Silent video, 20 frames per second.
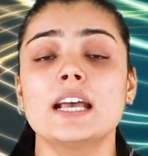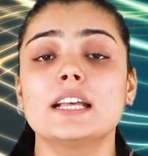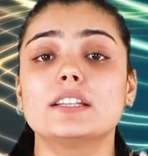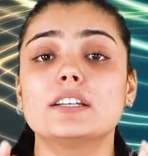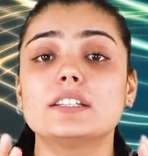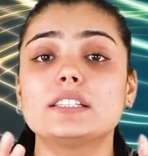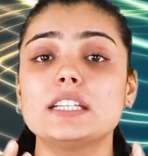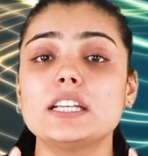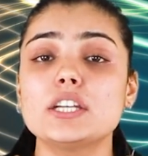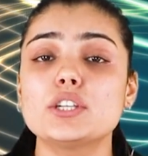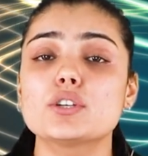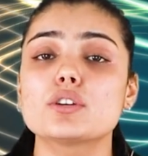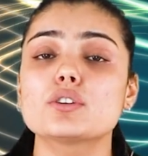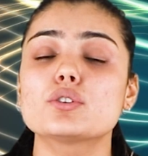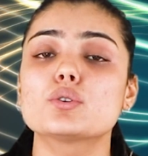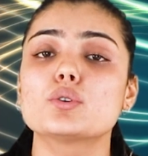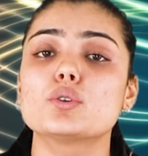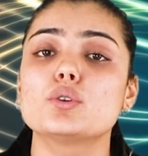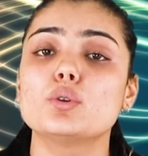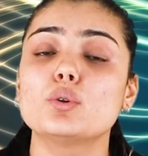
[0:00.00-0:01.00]
The teacher
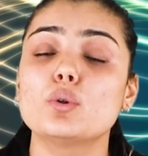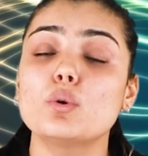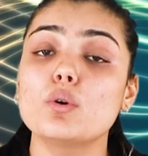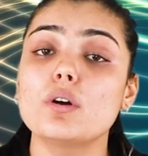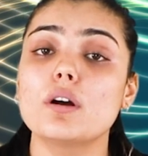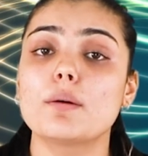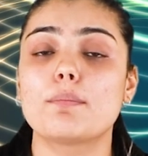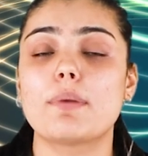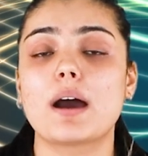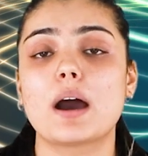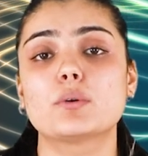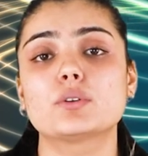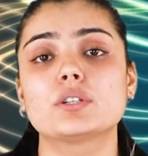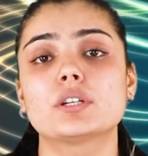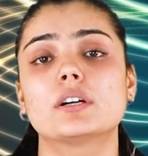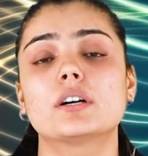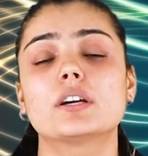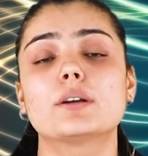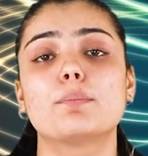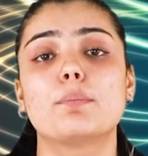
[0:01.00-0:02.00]
should know about
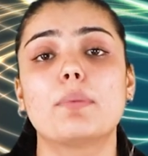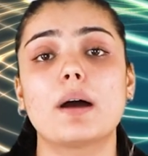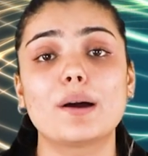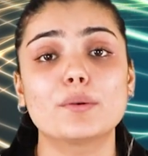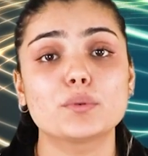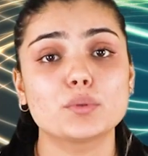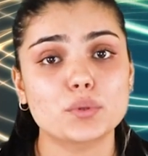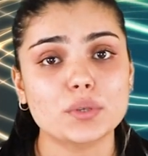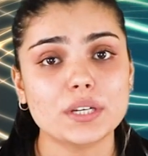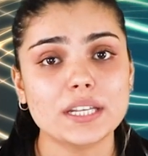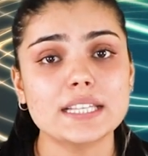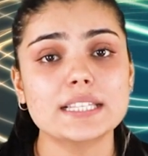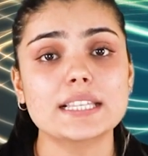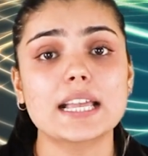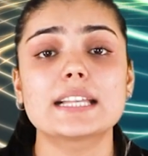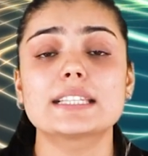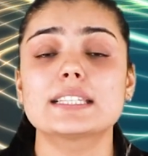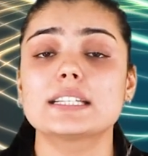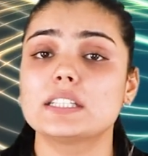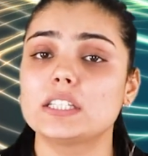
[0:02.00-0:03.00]
her boundaries
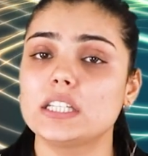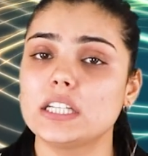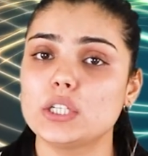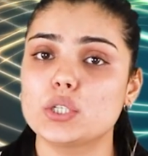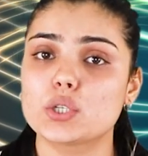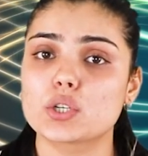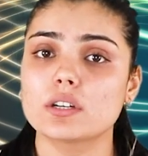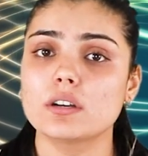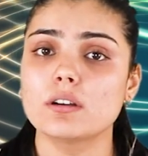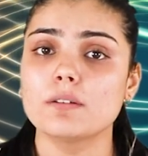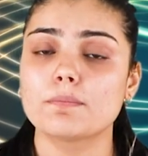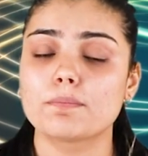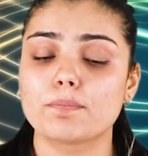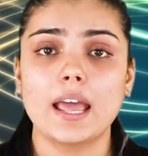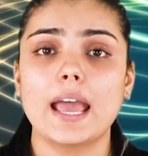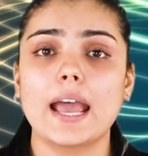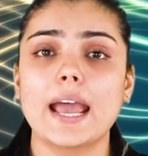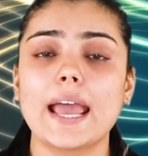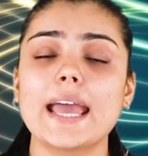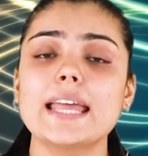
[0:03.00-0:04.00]
as a teacher.
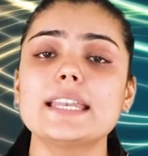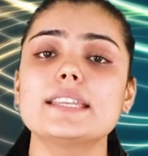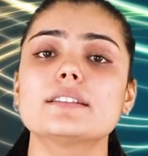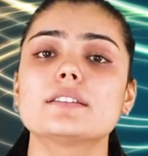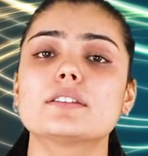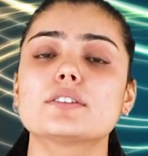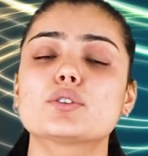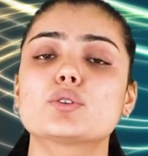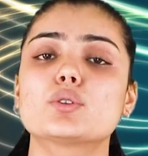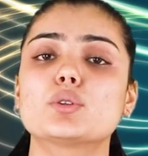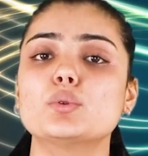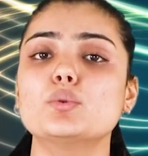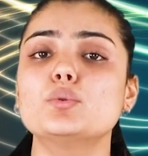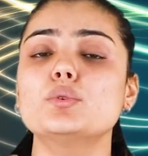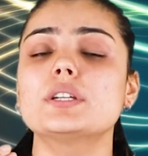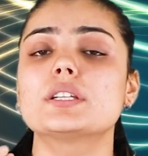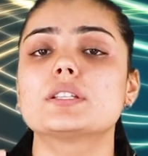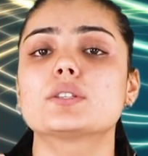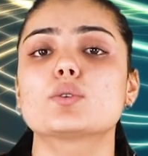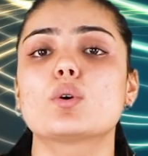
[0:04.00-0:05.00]
And the
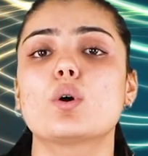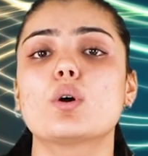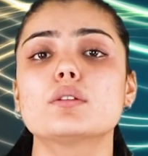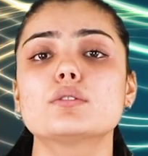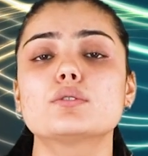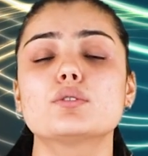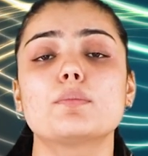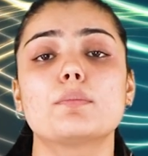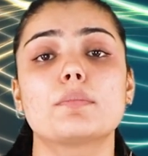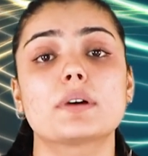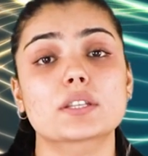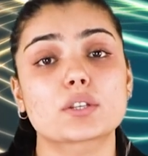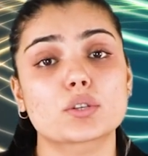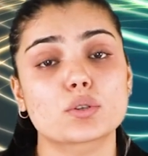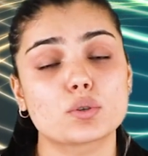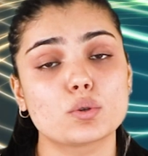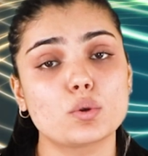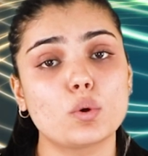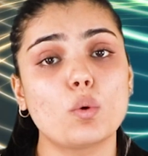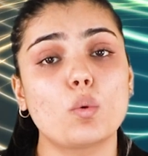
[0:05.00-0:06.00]
students also
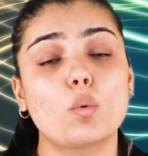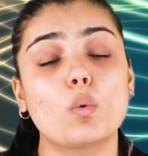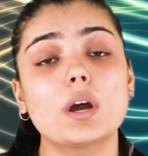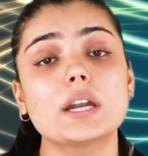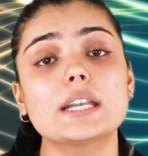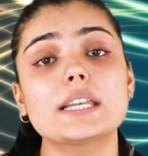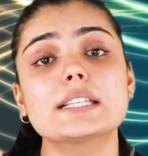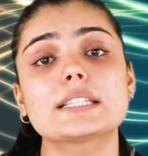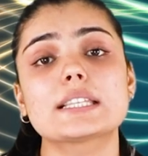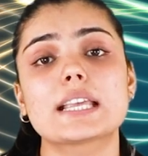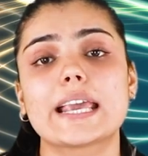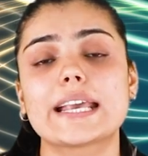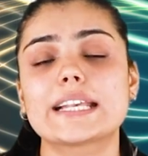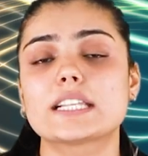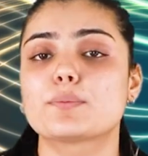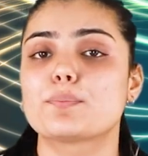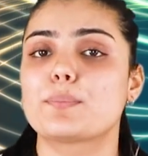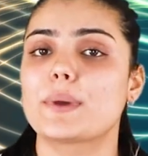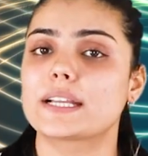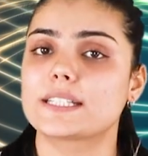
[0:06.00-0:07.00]
must know what is
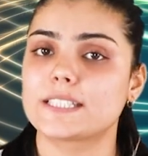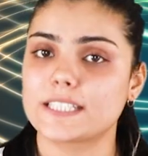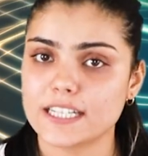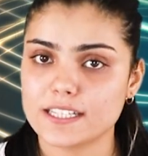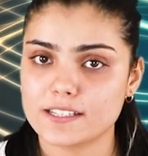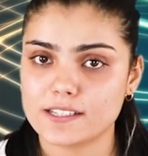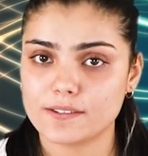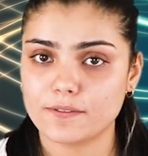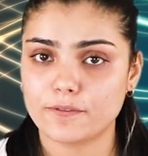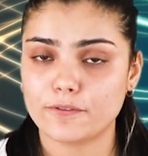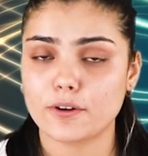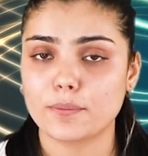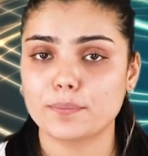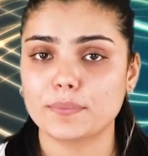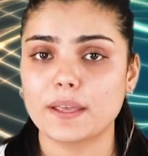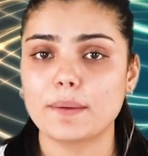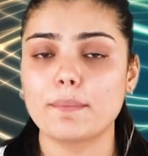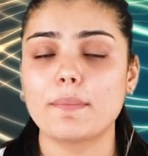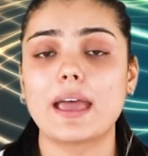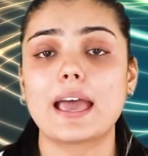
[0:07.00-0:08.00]
expected from
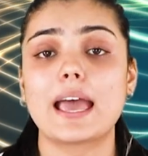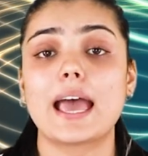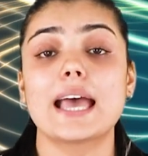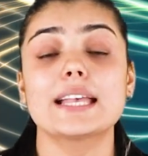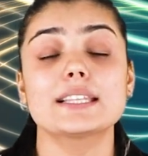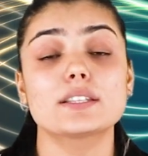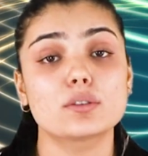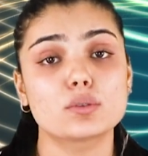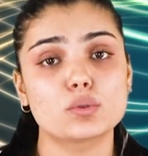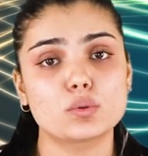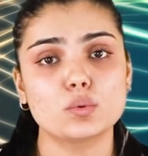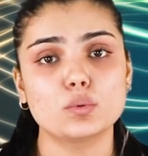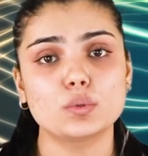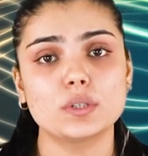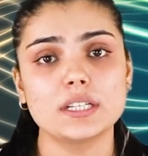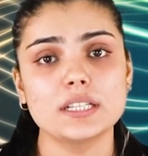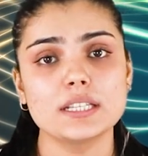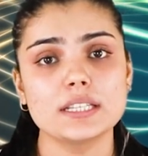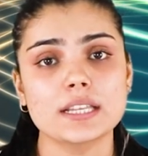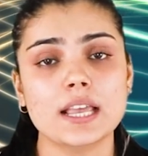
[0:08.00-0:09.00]
them as
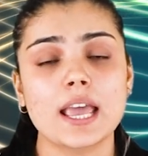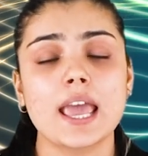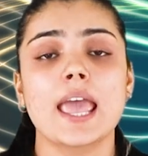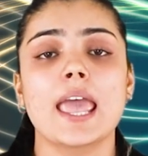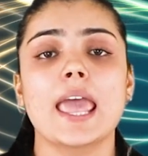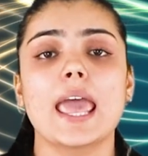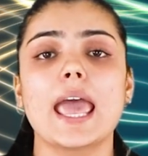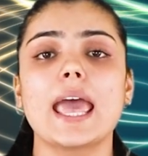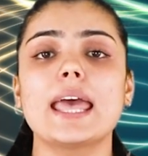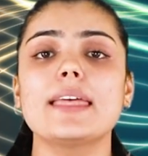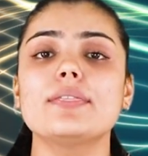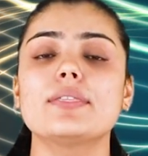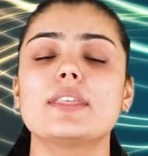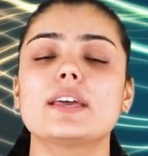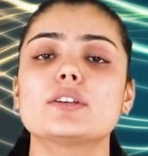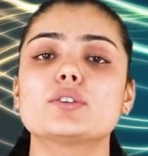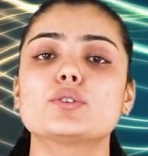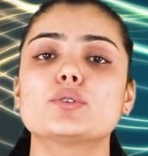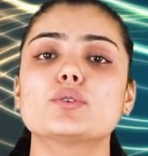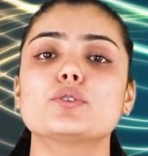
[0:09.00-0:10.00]
students, and
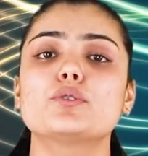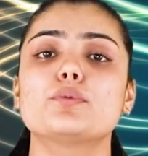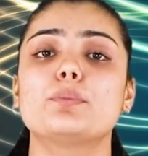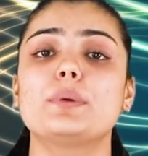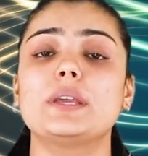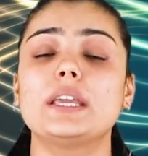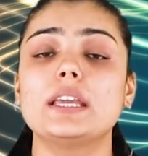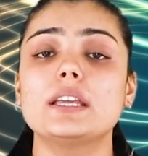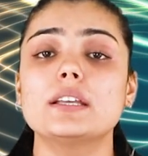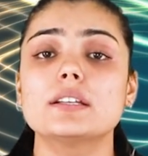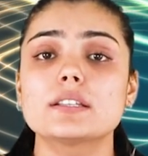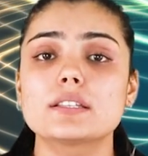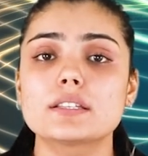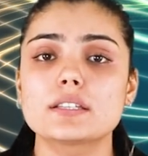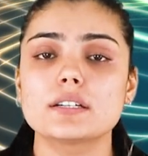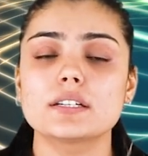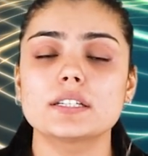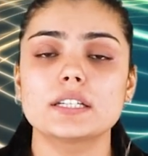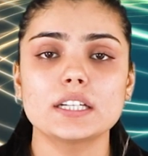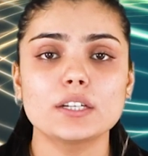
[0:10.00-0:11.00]
there should be
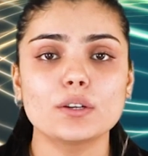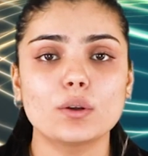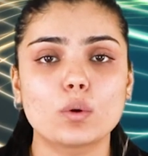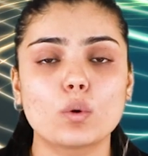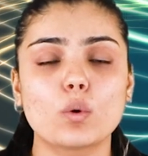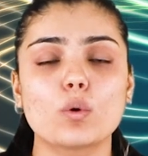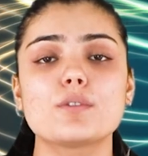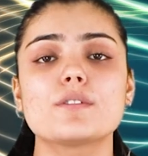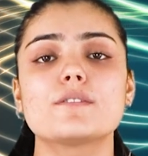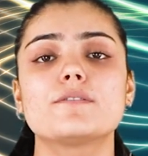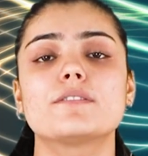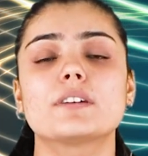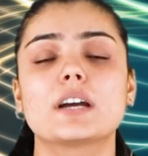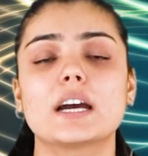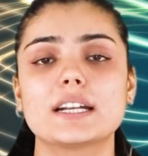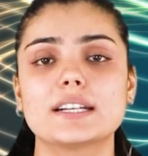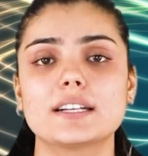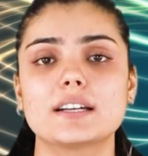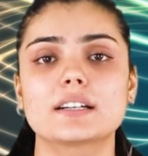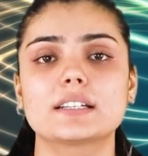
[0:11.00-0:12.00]
certain code of
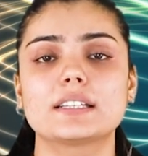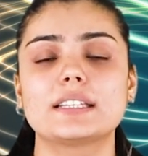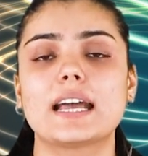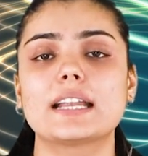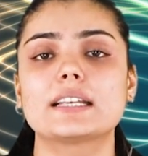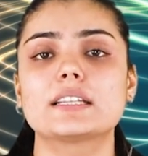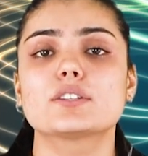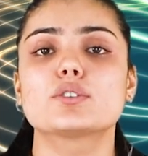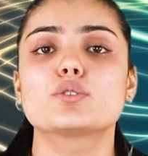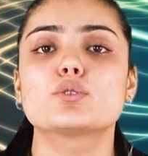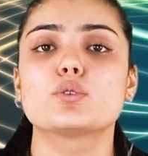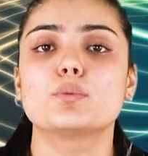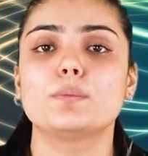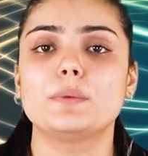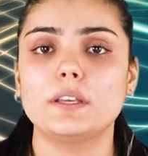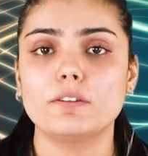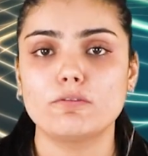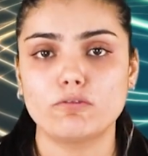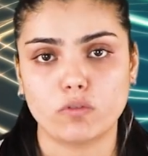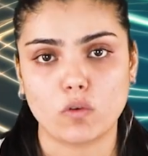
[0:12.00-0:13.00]
conduct that is to
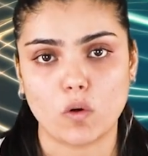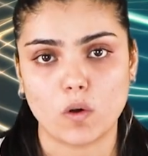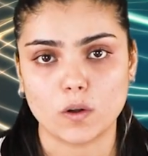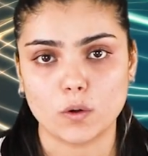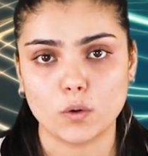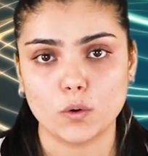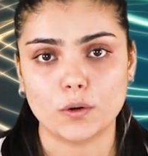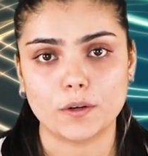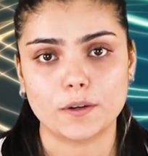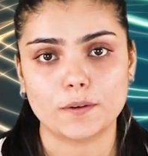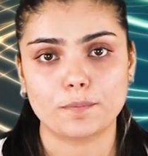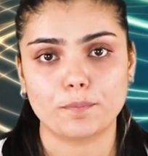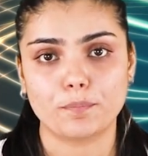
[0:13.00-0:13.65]
be followed.